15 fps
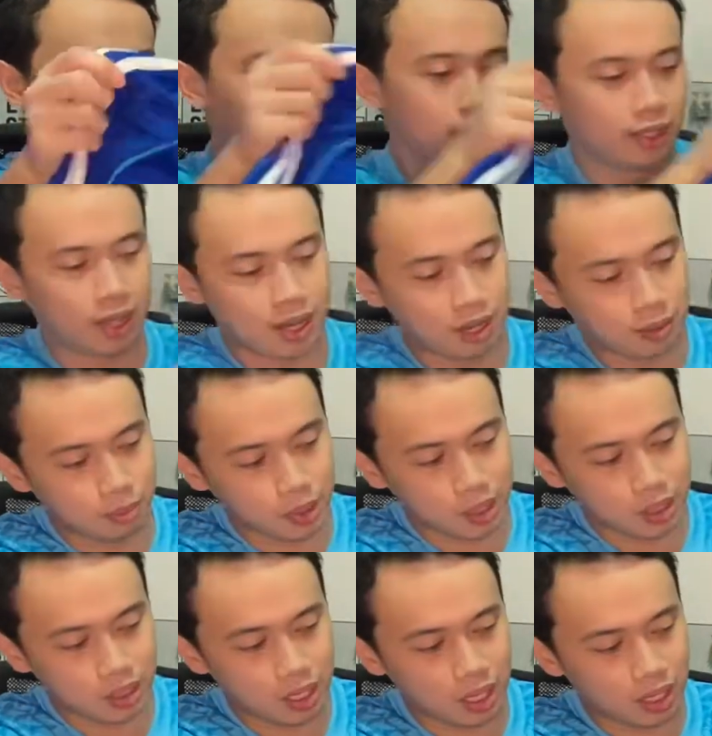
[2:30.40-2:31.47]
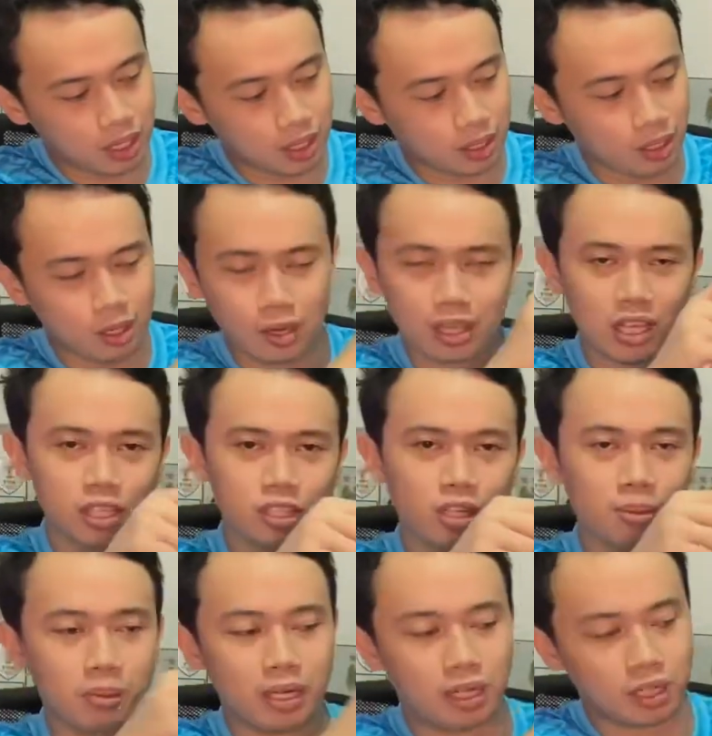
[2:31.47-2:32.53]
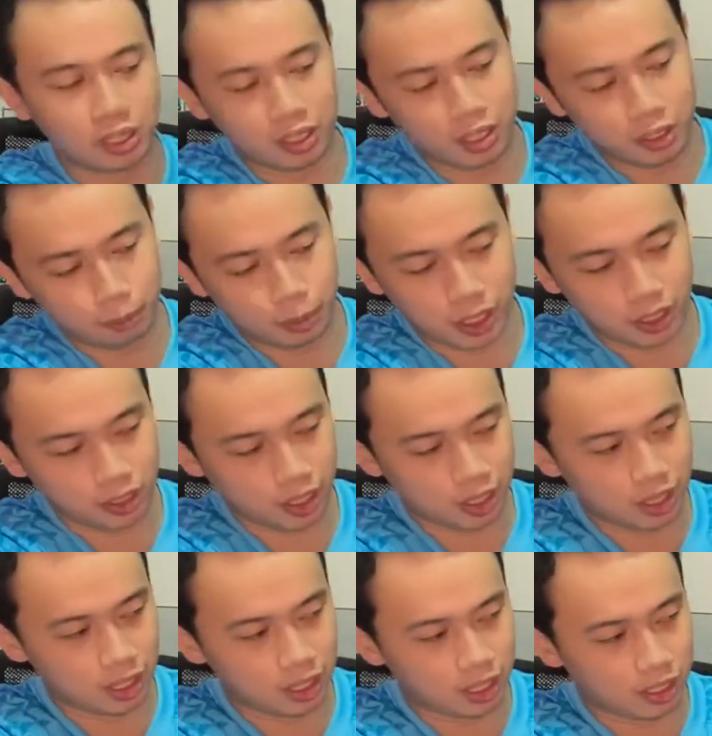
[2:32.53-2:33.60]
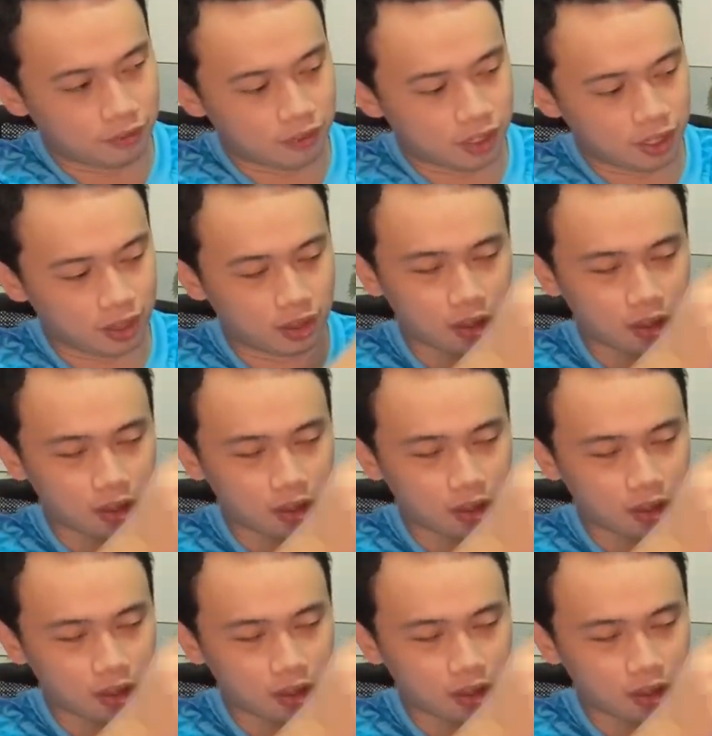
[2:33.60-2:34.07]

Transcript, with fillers: yeah but can easily be reprinted if it